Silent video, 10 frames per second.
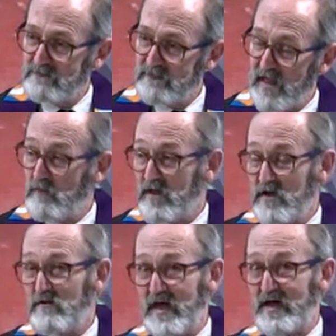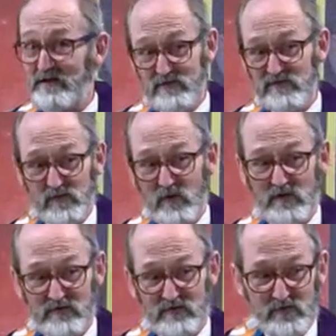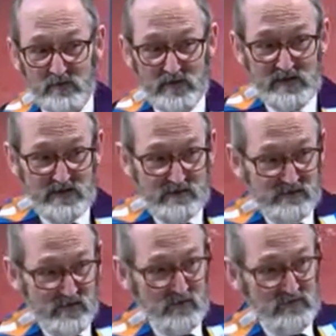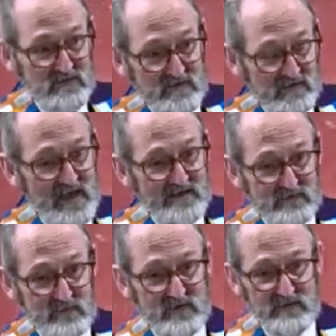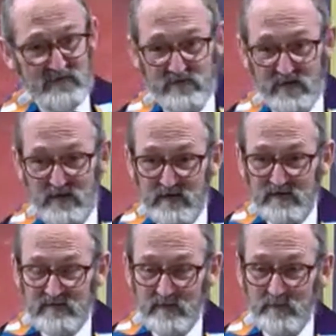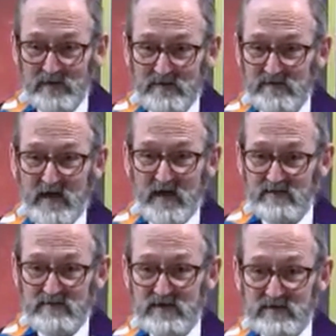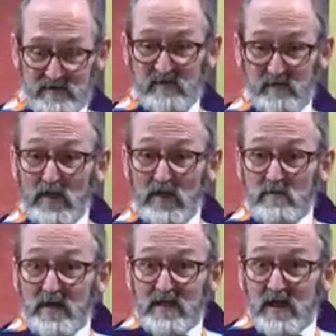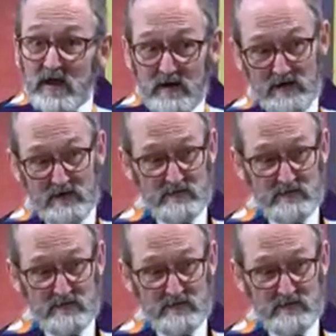And we hear that in the stories too. When he goes to see Lazarus, his siblings say to Jesus, "If only you'd been here."